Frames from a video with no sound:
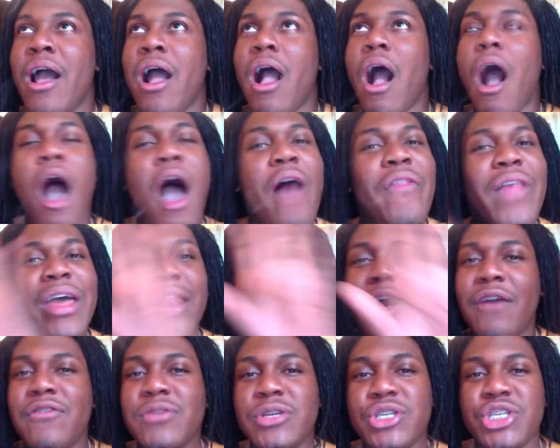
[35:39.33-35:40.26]
all that
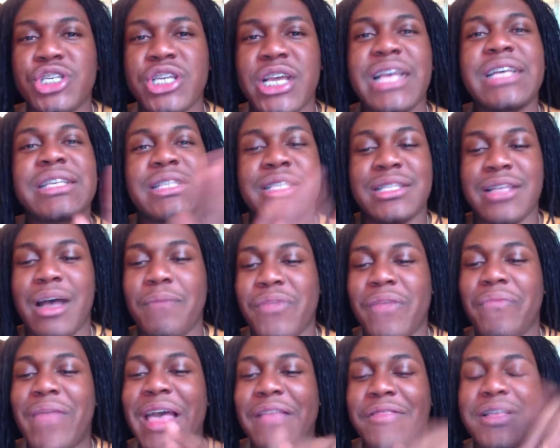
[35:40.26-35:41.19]
other shit is
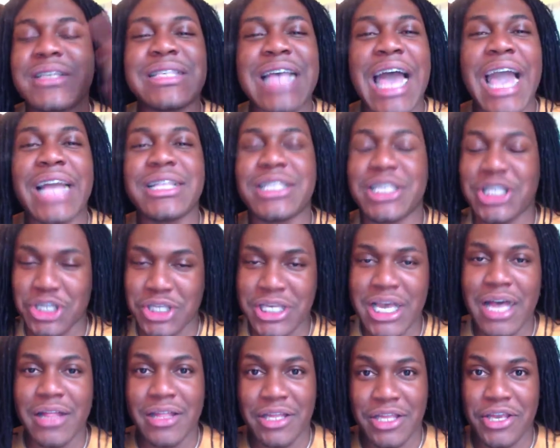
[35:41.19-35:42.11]
something that the scientists are
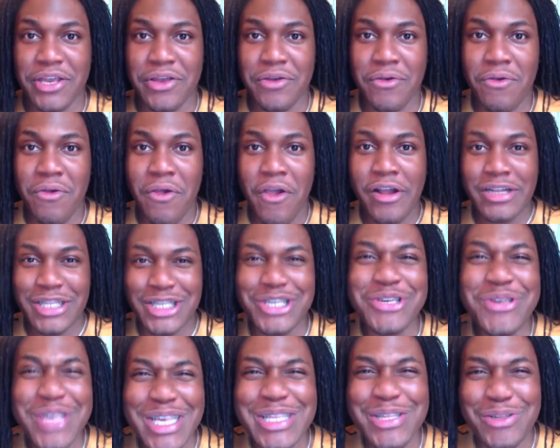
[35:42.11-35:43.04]
telling you. Do
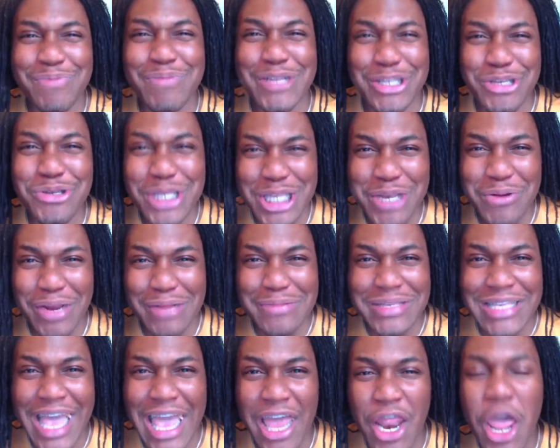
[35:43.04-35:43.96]
you see what I'm
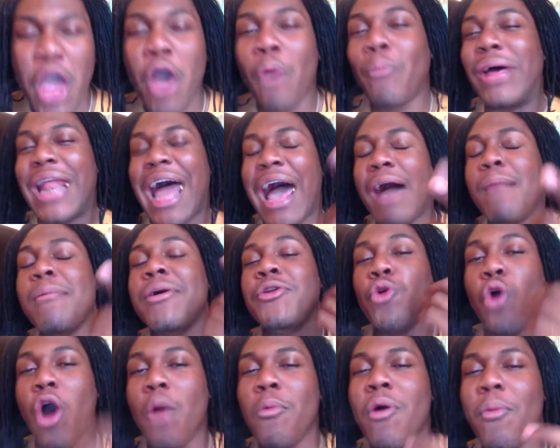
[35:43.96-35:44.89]
saying? But I'm a
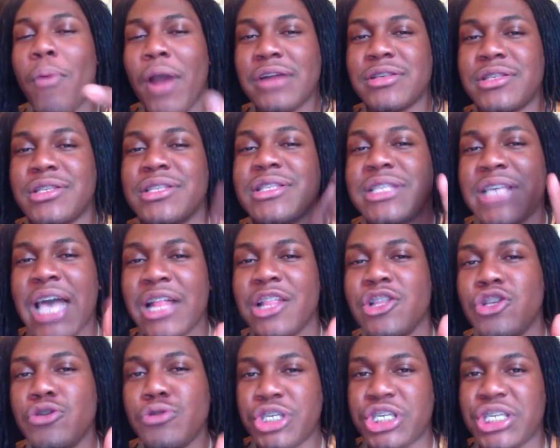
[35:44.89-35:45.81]
normal person telling
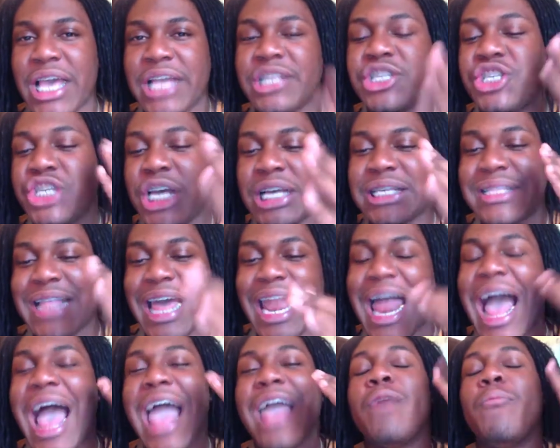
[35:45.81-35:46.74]
you shit just that
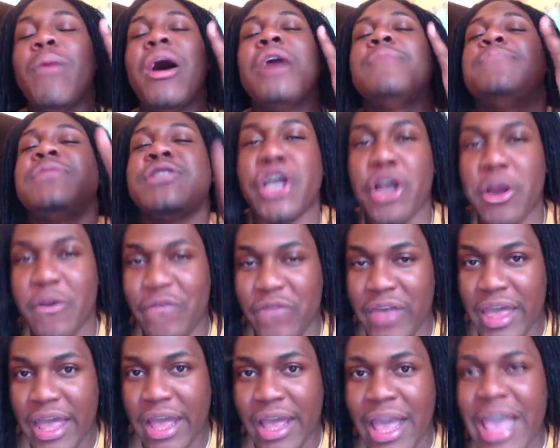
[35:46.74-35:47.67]
I am
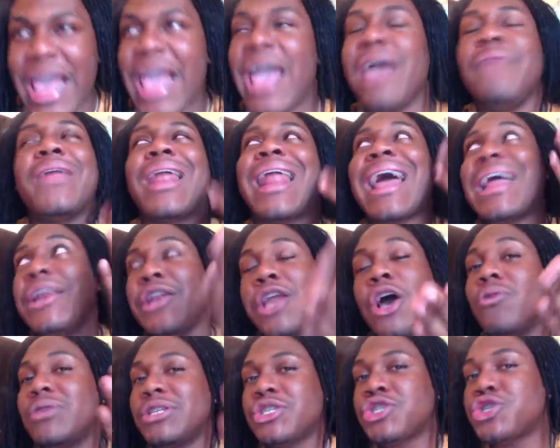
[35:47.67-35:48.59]
observing and that I
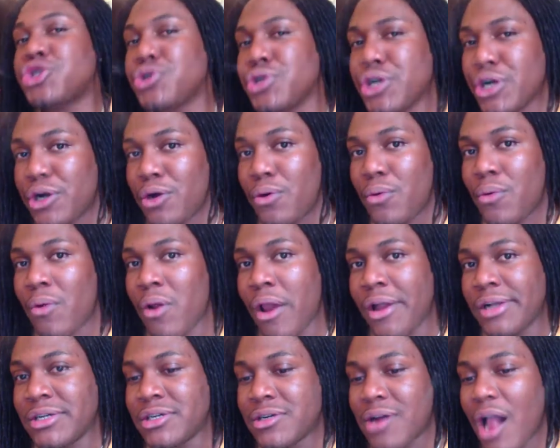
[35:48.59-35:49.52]
know is true.
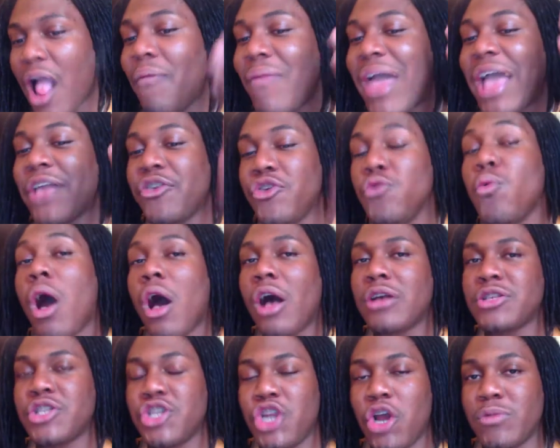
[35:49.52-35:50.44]
And that you
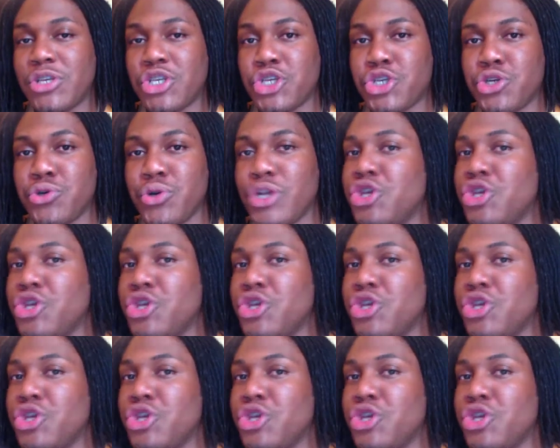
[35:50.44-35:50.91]
also know is true. And you